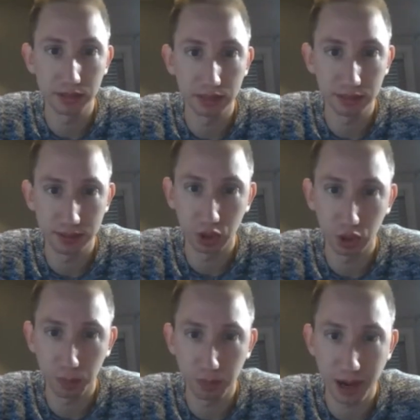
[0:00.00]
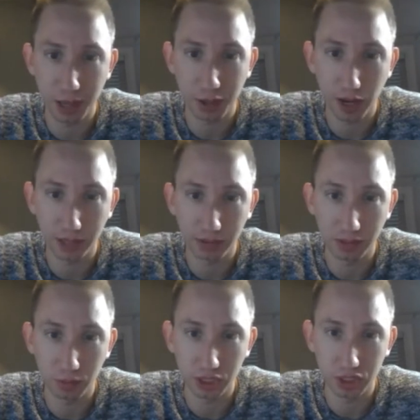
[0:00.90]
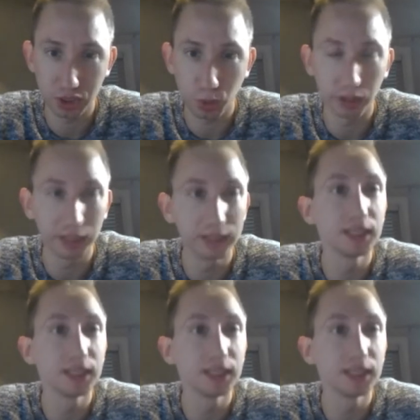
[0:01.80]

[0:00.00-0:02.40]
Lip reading: this is the triple decker, right? The 3 stories.